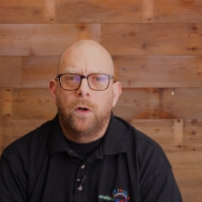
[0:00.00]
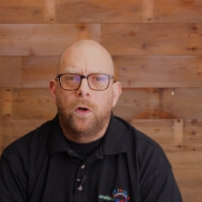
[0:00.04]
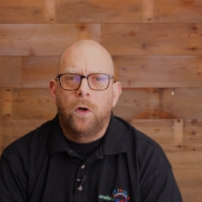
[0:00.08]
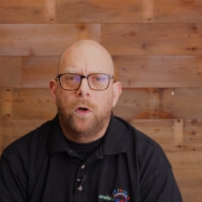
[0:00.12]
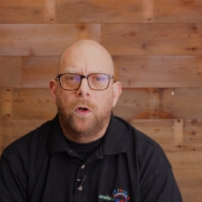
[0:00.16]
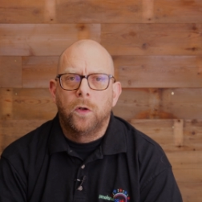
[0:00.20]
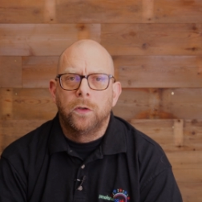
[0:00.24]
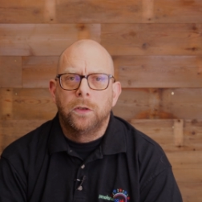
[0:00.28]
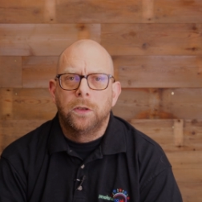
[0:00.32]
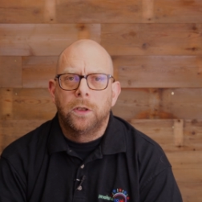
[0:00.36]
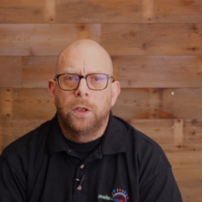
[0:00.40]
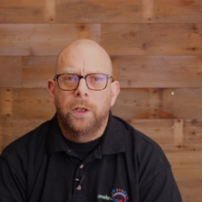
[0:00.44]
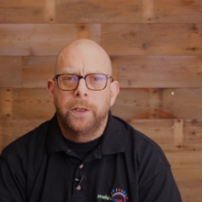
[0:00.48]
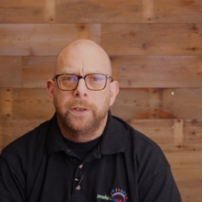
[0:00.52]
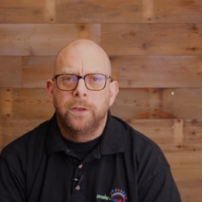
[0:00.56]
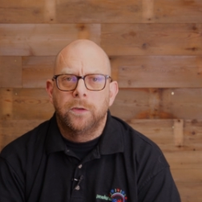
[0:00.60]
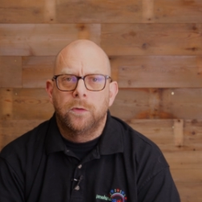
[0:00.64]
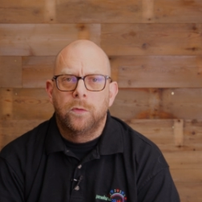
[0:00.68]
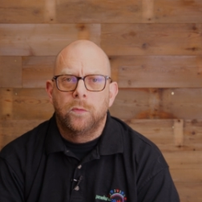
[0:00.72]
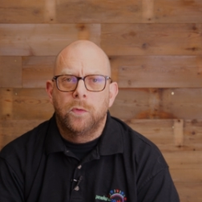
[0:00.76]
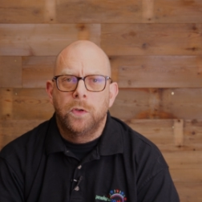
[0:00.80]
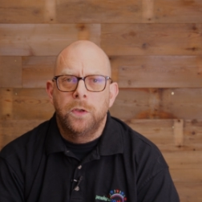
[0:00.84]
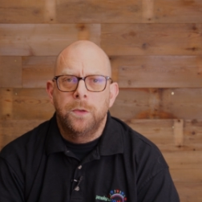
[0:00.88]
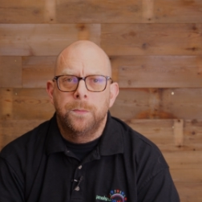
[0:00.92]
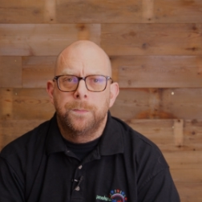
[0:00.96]
online
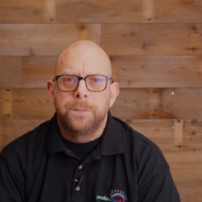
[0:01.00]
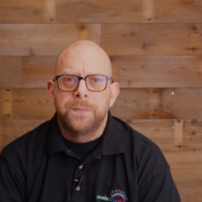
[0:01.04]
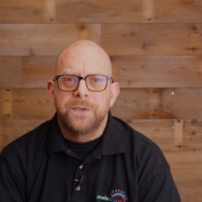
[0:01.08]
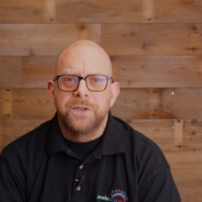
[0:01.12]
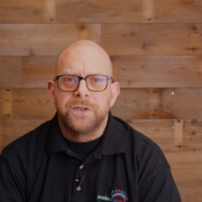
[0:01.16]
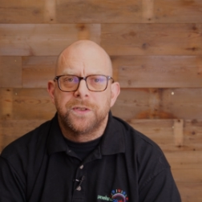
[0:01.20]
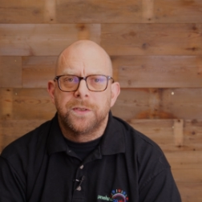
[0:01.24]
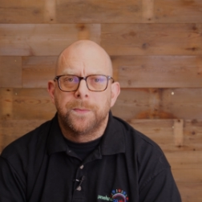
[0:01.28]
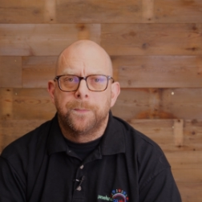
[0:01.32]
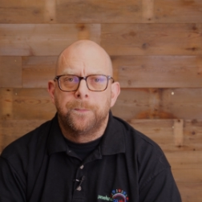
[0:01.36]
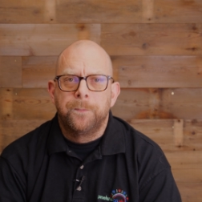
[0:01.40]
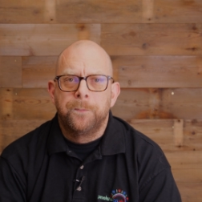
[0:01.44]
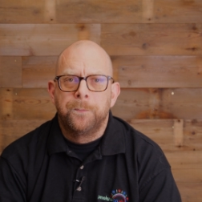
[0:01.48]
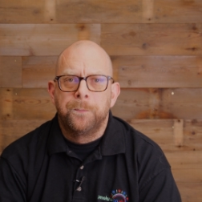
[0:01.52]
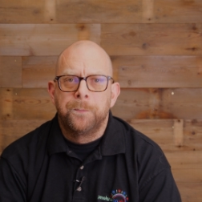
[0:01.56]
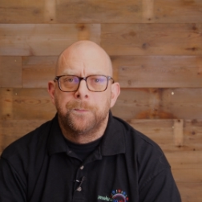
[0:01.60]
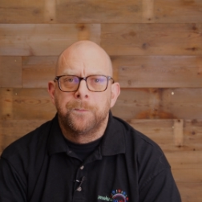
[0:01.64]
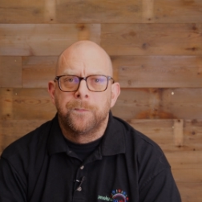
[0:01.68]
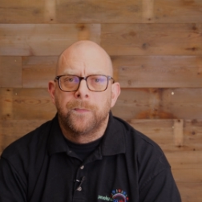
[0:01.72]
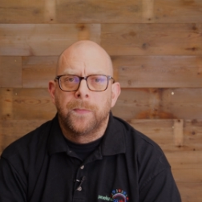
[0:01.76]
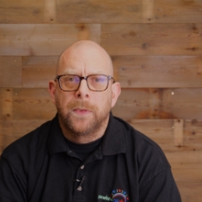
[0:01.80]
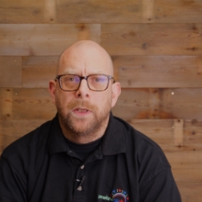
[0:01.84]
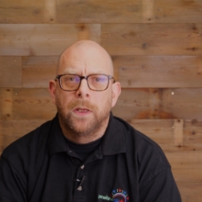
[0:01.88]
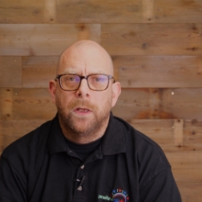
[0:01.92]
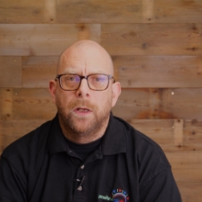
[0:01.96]
groups
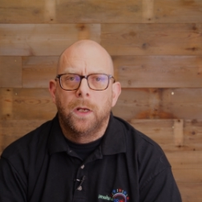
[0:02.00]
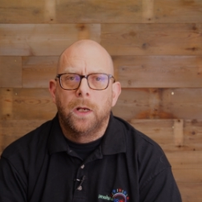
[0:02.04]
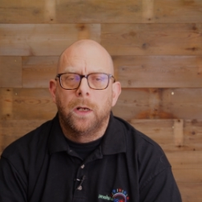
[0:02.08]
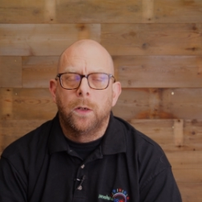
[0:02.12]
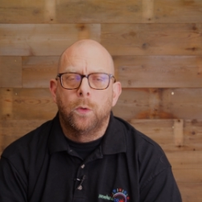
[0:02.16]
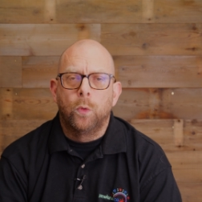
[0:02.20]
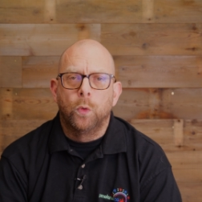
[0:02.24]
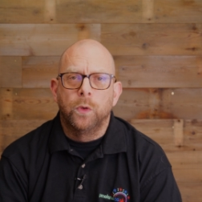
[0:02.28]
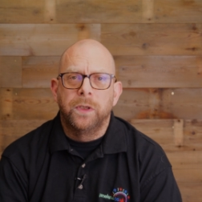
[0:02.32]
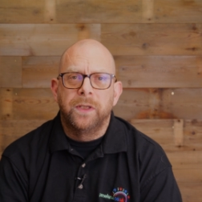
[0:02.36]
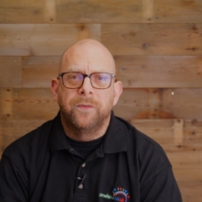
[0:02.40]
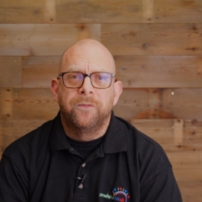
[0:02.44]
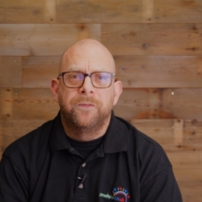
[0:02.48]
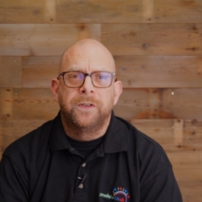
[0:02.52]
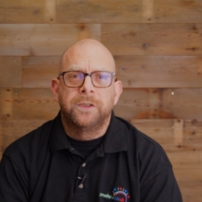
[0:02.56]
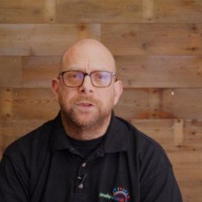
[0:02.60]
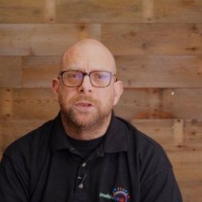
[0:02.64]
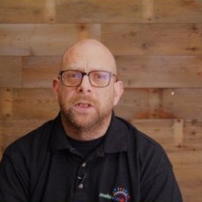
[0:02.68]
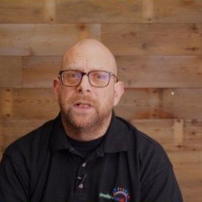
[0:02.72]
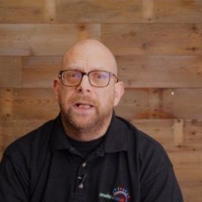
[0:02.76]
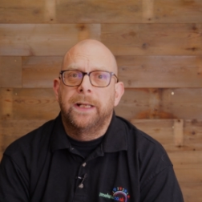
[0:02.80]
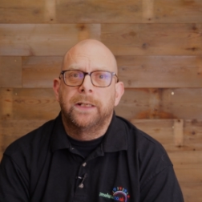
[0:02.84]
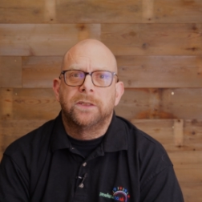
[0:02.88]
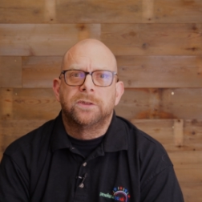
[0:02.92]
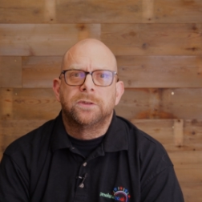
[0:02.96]
or the
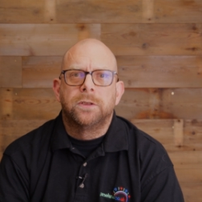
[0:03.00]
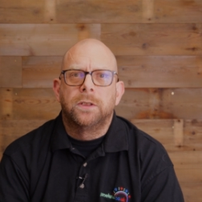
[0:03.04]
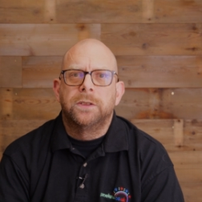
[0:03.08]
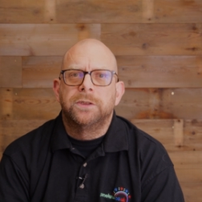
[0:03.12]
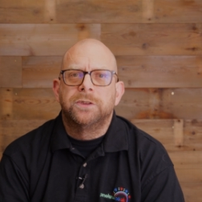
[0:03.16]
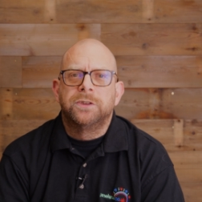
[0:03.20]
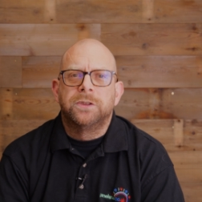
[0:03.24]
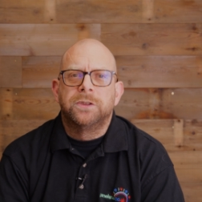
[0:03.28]
official Xlite